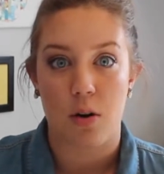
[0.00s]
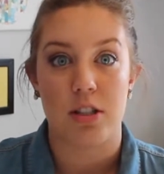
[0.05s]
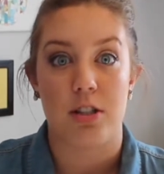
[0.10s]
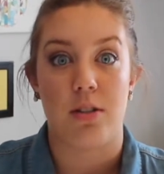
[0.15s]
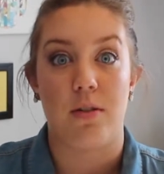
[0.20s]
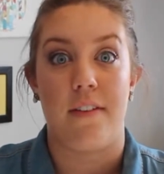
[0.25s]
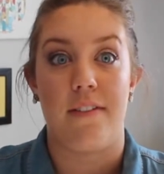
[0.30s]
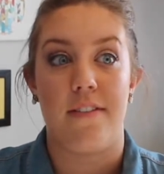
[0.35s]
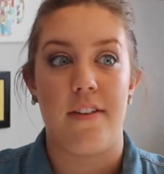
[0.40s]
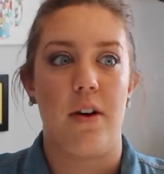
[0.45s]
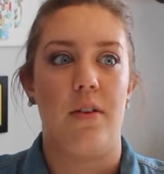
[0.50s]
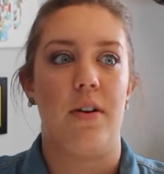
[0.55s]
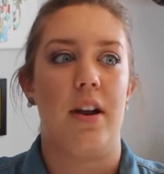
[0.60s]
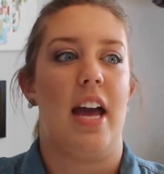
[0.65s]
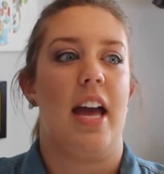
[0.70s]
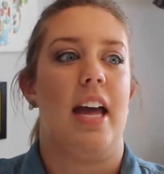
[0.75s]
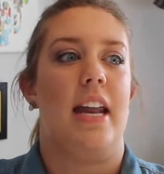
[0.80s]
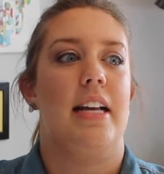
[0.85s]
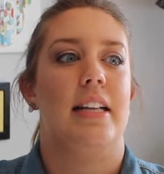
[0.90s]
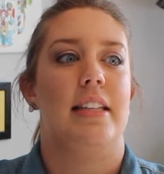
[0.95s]
and so I found
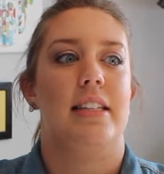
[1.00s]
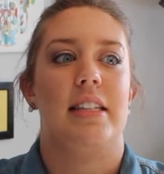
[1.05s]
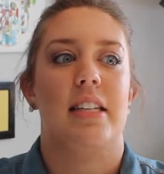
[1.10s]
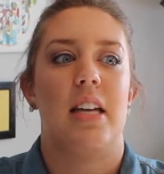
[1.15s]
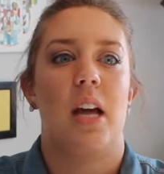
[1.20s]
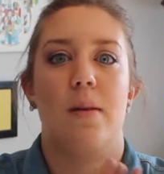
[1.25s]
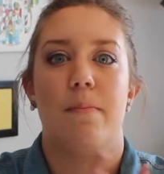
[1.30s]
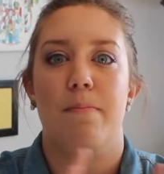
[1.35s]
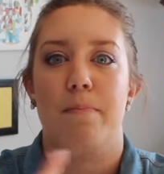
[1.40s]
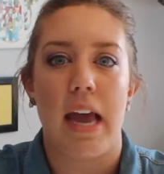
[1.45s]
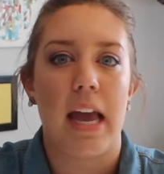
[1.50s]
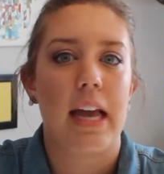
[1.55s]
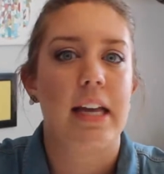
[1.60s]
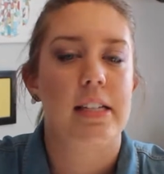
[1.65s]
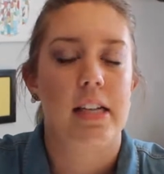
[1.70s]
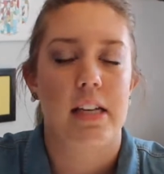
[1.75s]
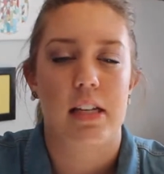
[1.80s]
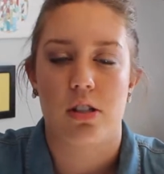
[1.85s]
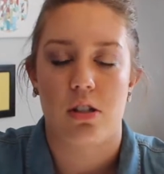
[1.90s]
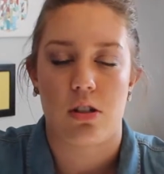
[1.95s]
it, and it's an
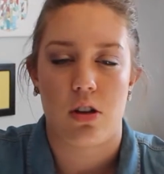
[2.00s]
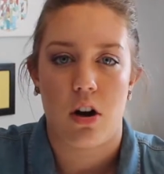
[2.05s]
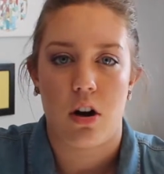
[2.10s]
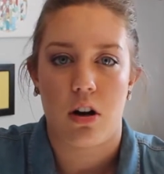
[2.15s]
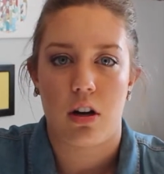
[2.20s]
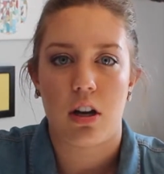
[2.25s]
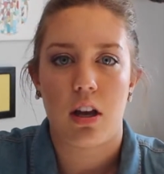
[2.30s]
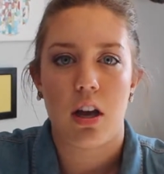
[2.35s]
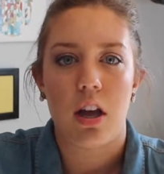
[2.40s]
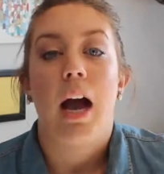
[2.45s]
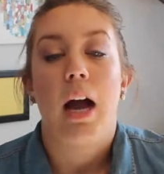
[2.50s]
amazing song.